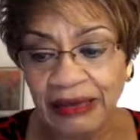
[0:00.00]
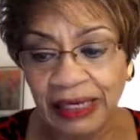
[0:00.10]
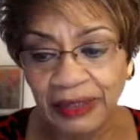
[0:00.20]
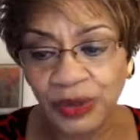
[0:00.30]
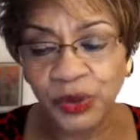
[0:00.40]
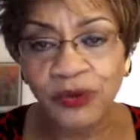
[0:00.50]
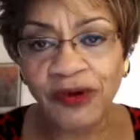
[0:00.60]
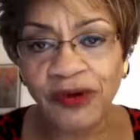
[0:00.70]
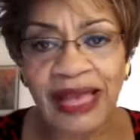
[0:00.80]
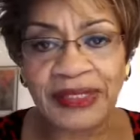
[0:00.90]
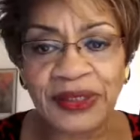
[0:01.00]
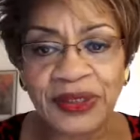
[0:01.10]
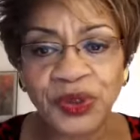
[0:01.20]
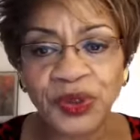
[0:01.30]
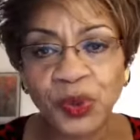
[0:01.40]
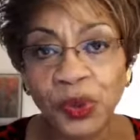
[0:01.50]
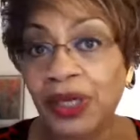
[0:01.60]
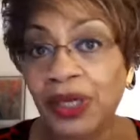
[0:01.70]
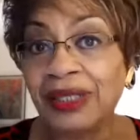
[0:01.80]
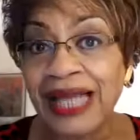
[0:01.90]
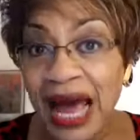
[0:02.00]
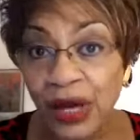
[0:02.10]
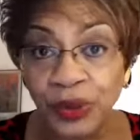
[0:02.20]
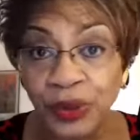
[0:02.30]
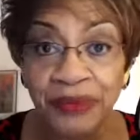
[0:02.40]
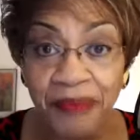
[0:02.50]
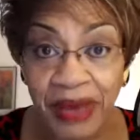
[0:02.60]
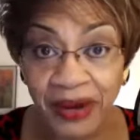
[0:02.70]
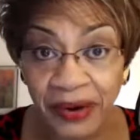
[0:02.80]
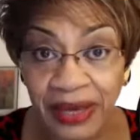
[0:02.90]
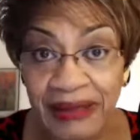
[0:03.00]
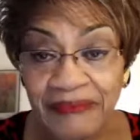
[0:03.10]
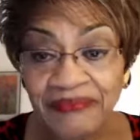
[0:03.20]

uh, two of our ancestors were allowed to marry